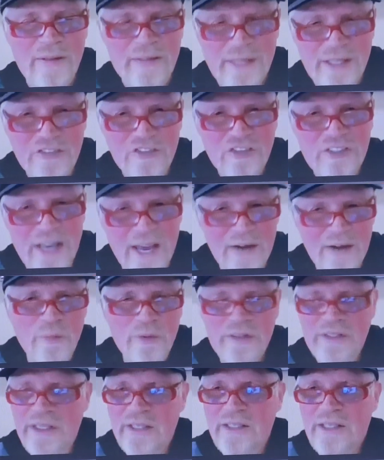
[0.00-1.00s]
This is kind of
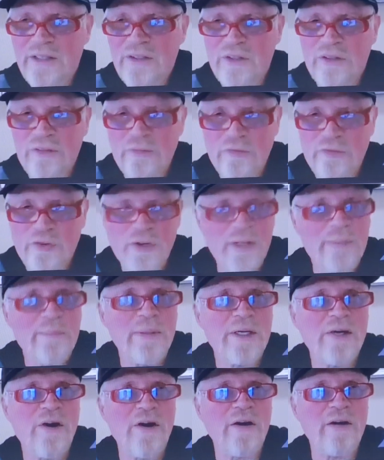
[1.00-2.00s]
what they need for
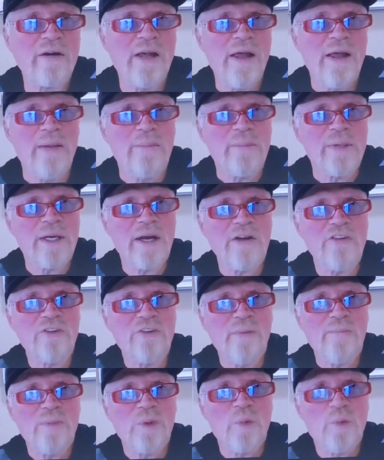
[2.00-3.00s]
Olympic art, because
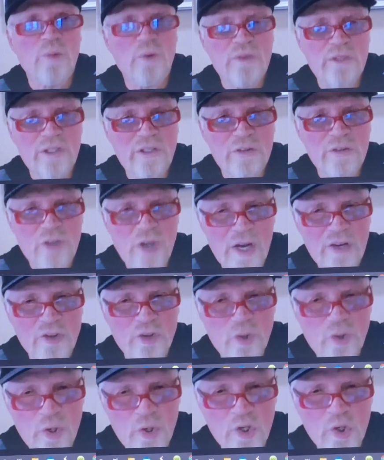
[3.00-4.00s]
Dr.
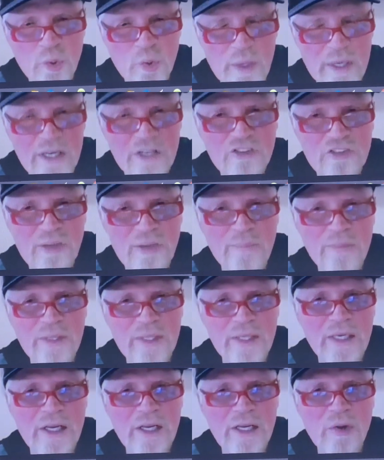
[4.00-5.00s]
Cook created something
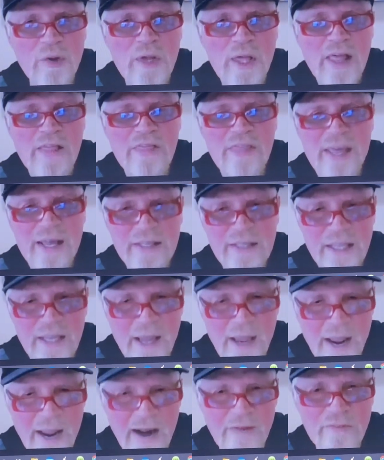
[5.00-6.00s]
here that the
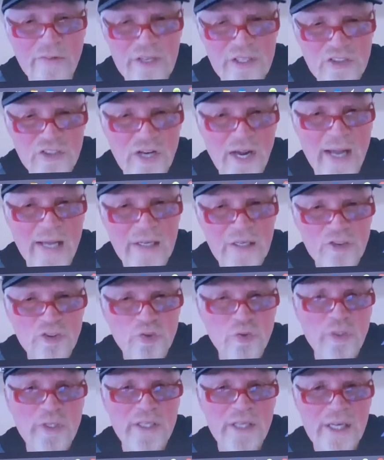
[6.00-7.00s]
average guy in the
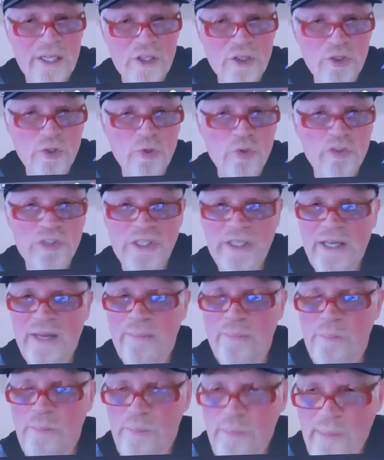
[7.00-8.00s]
street can use and get
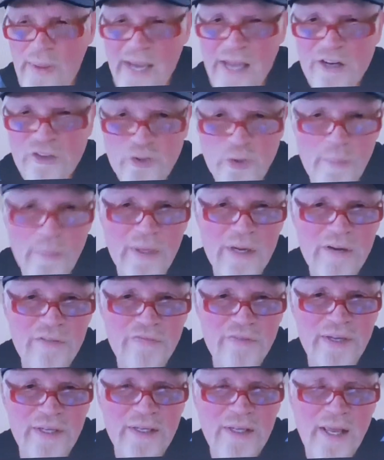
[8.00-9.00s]
major
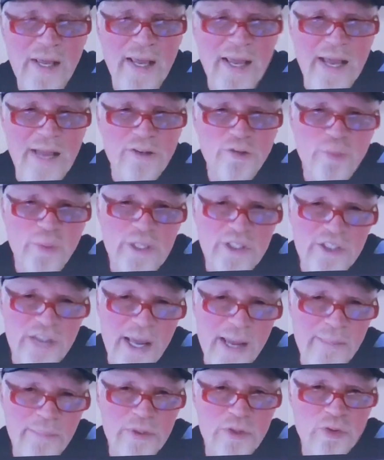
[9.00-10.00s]
benefit as we
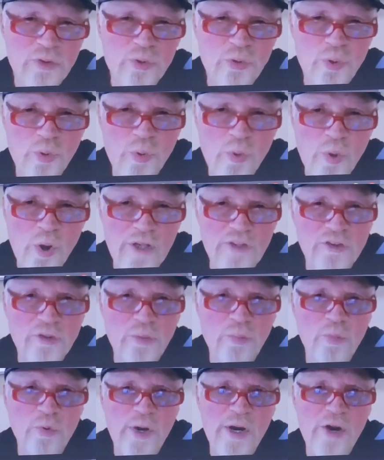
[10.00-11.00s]
tap into the quantum
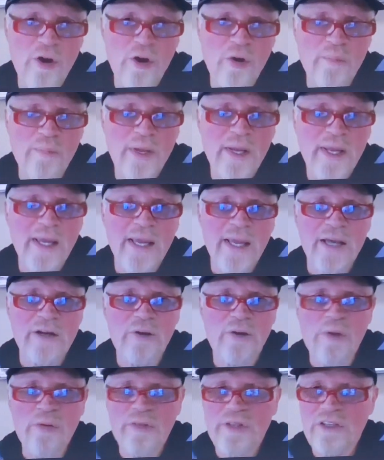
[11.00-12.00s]
realm and
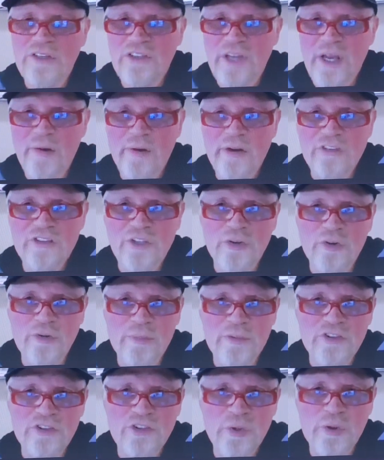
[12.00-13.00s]
all these areas that are
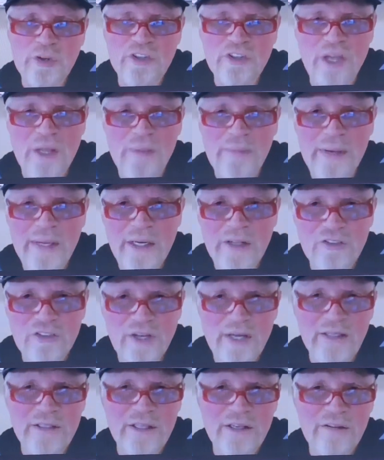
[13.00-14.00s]
mysterious, and made it
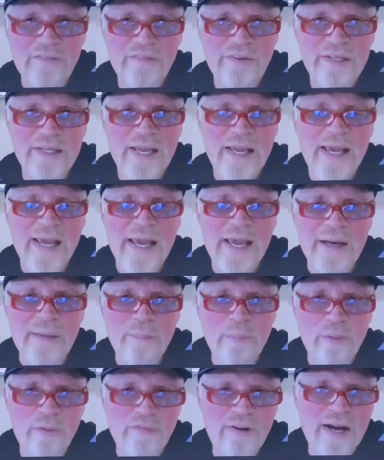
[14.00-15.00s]
scientific, and it
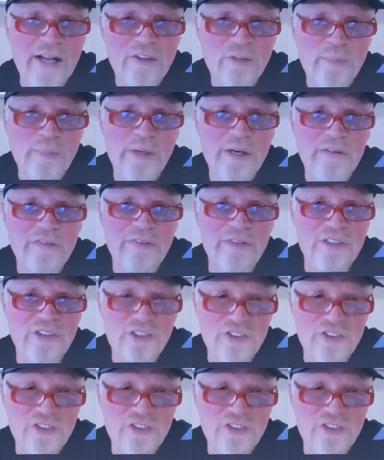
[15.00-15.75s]
provides benefits.